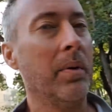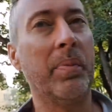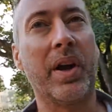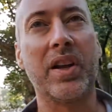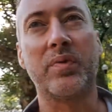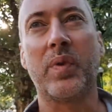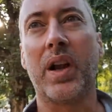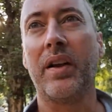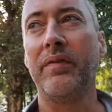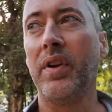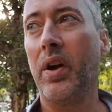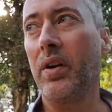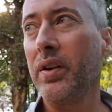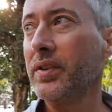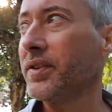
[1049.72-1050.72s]
because what I've
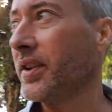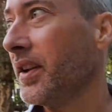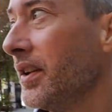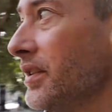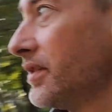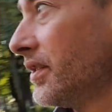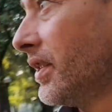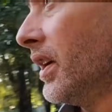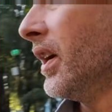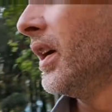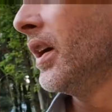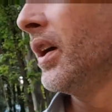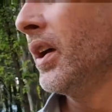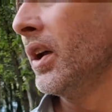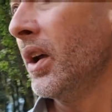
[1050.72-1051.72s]
noticed is
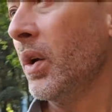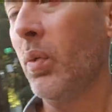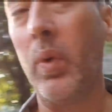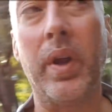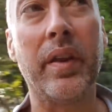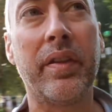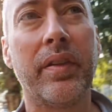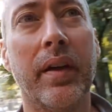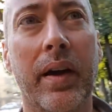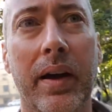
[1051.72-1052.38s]
with